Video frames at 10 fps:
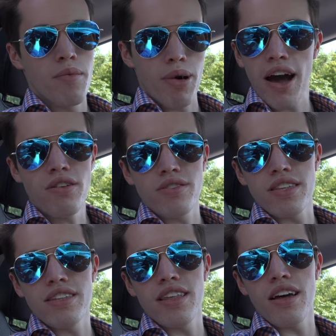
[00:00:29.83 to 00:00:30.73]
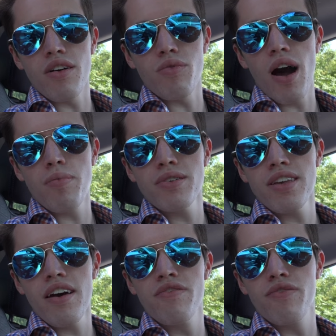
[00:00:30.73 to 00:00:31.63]
But I don't think that robbers
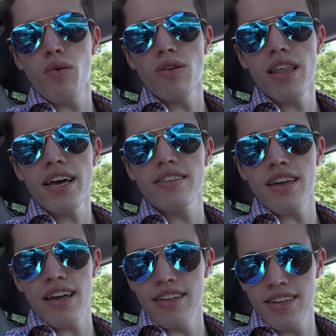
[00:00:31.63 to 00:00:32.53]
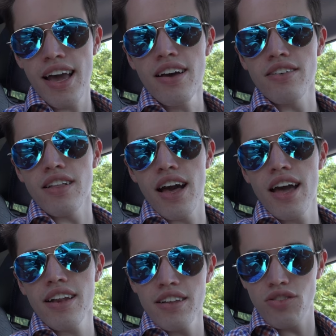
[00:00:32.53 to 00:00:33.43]
have four legs and a tail
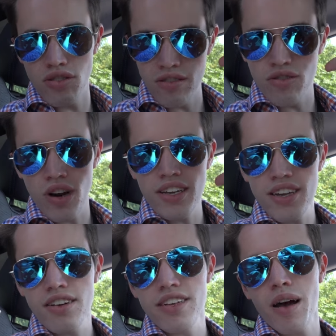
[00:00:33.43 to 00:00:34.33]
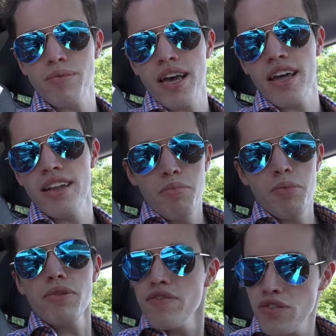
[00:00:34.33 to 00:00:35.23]
and a Triceratops head.
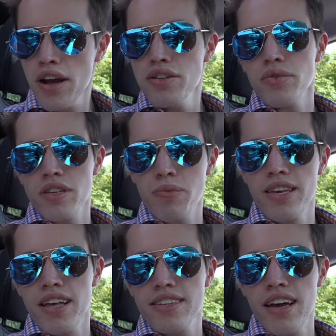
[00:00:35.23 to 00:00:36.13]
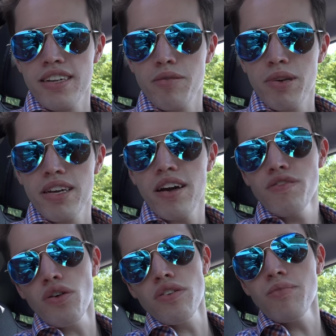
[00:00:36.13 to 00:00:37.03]
People have tried to explain that sign to me and I've
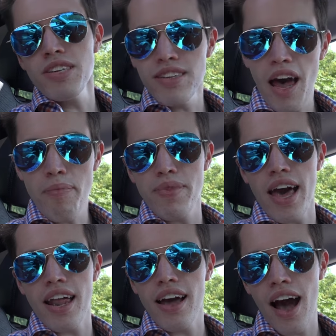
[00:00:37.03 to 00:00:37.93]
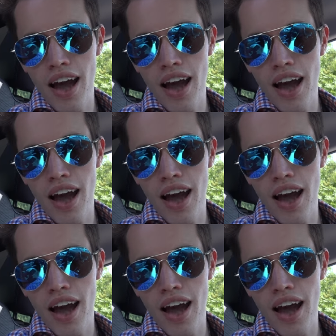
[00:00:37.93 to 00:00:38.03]
told them stop that.